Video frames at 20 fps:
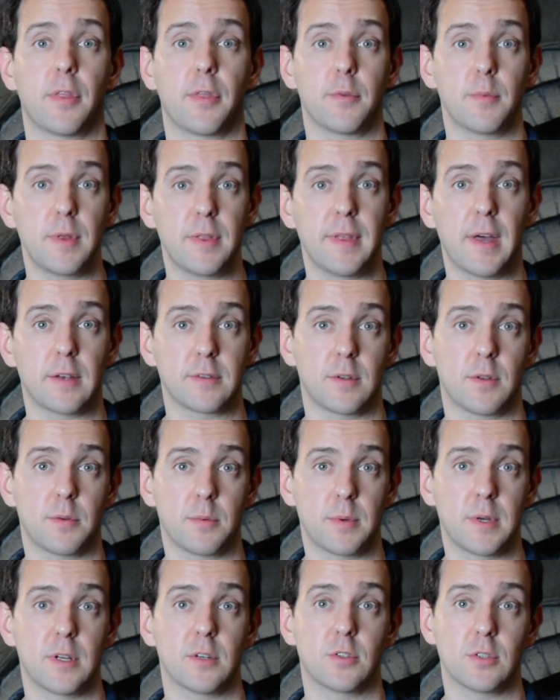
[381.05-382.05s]

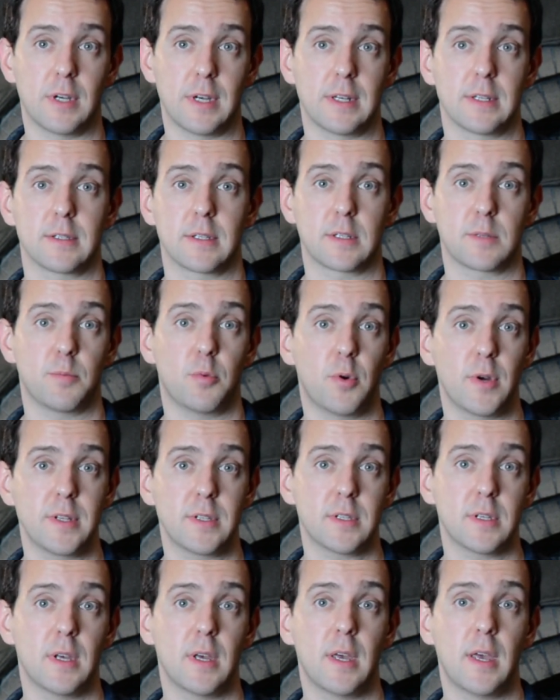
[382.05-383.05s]
3,386
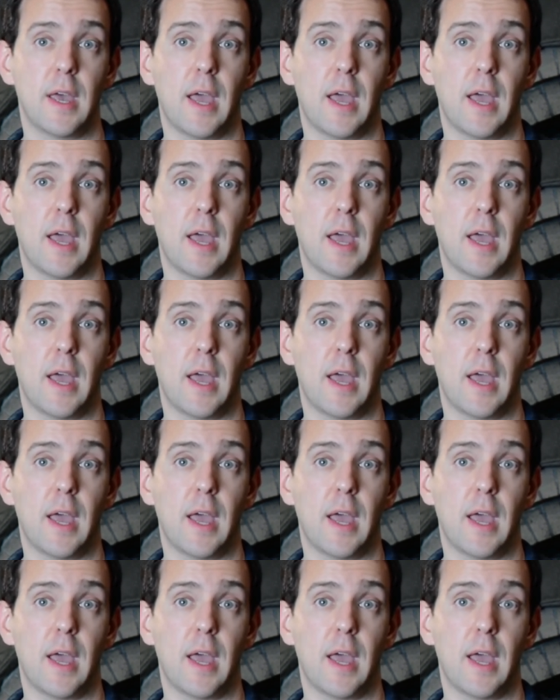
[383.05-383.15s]
points,